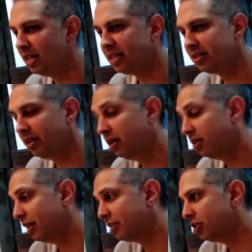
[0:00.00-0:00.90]
And that's
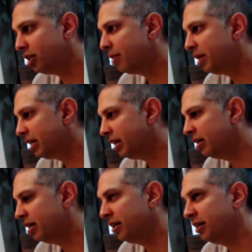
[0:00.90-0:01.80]
our job. And again,